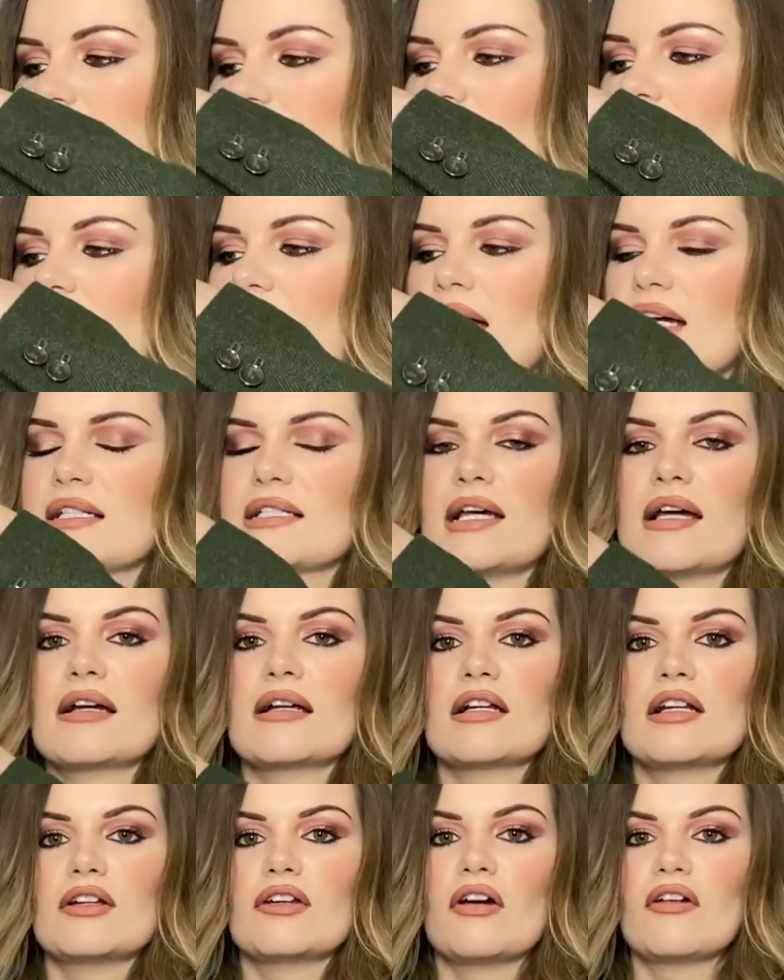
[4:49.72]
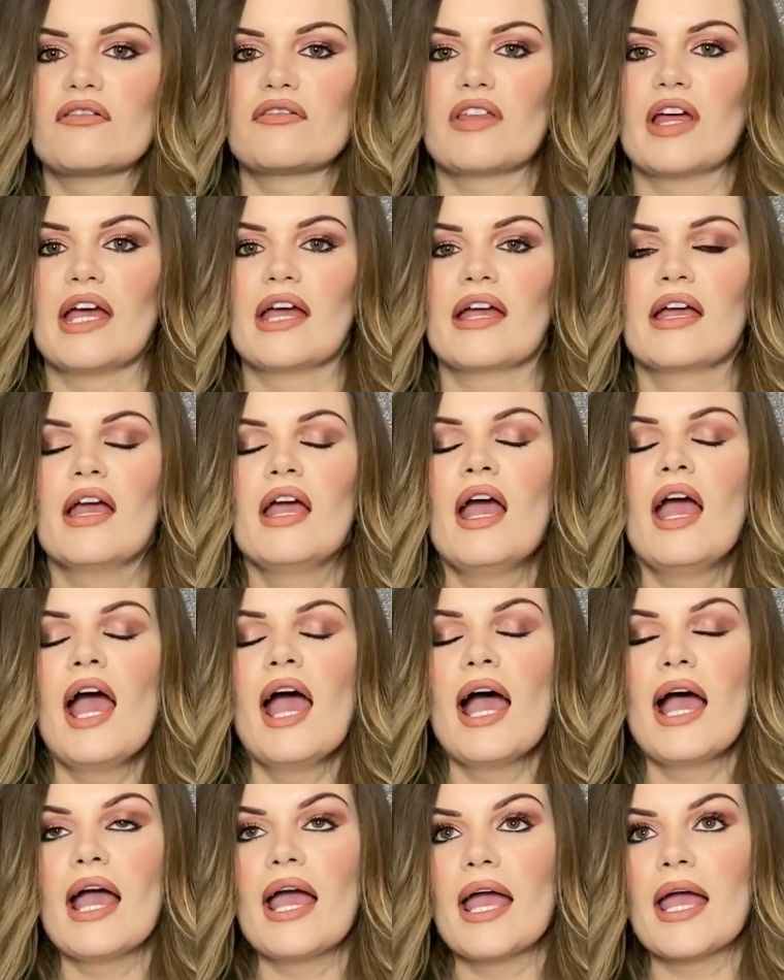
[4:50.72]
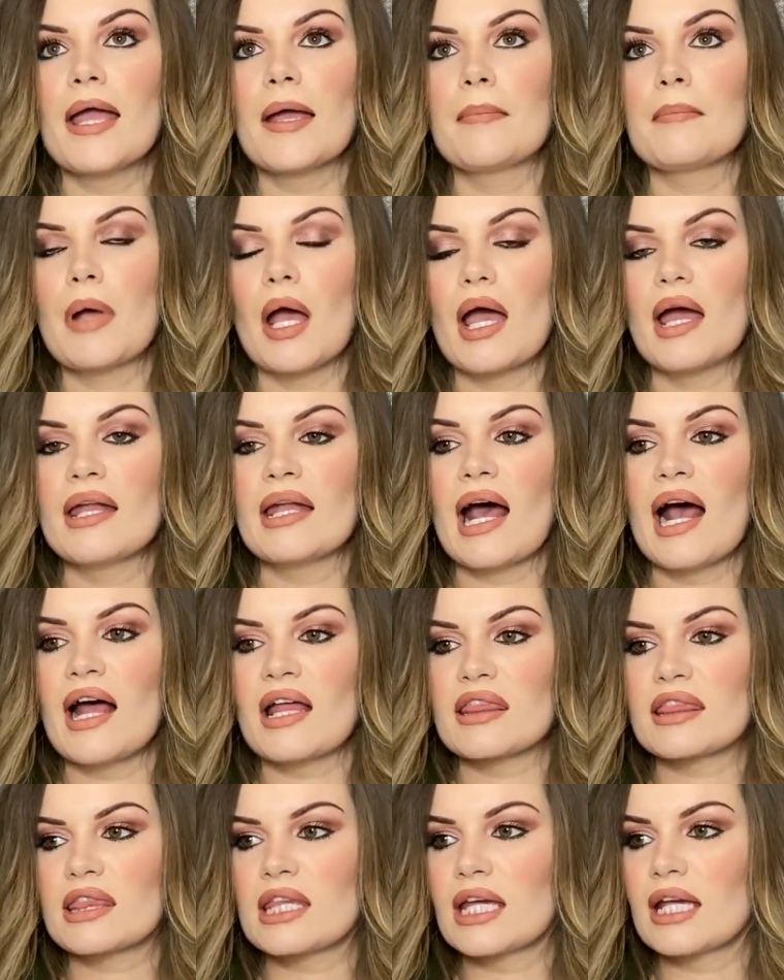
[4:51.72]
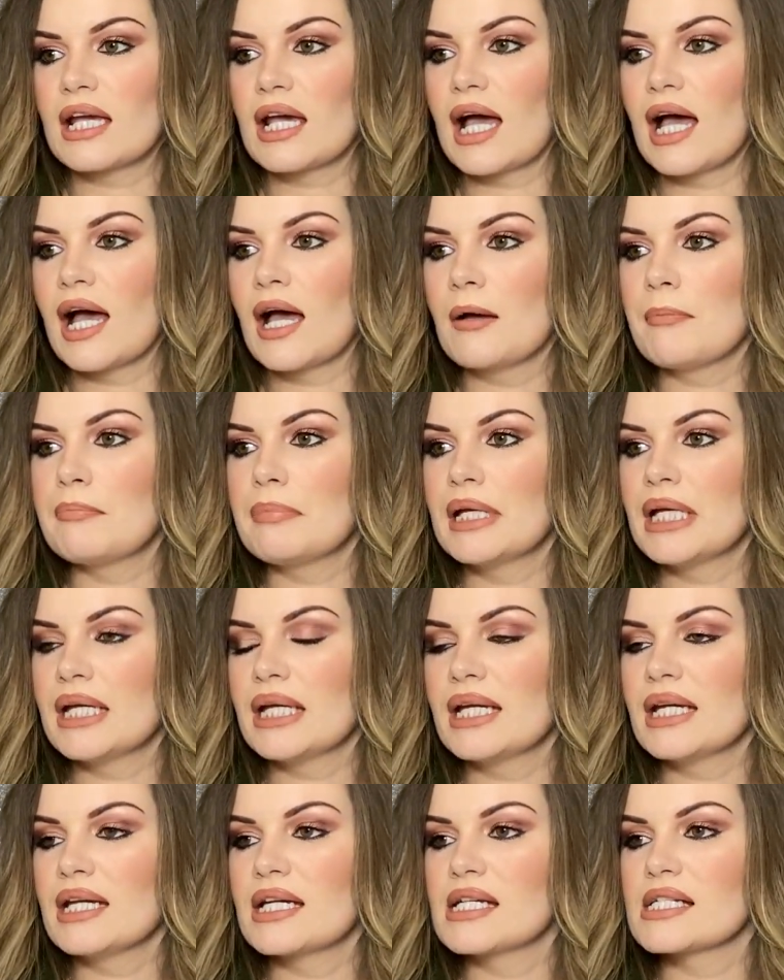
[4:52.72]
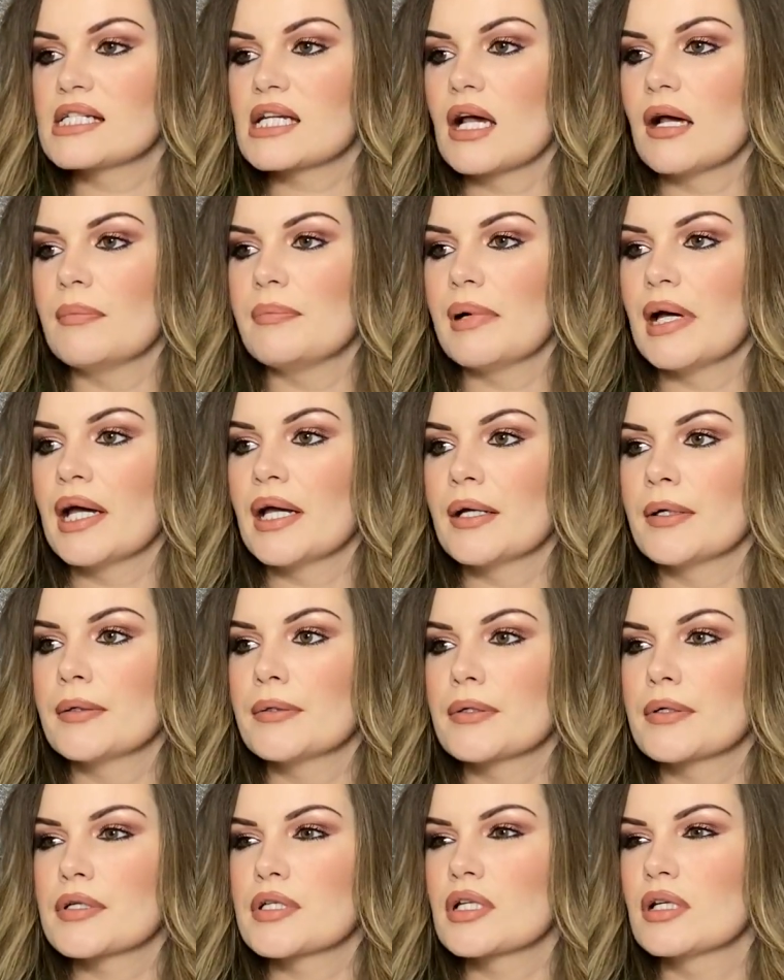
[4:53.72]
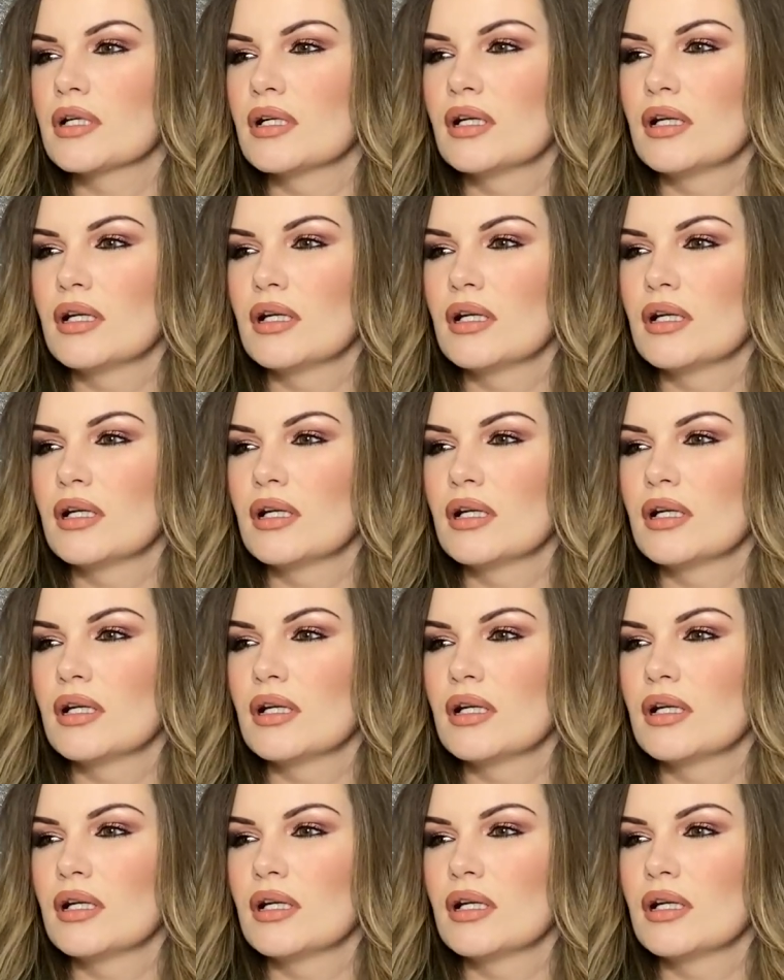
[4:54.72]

tag dangling off there. And I think I paid about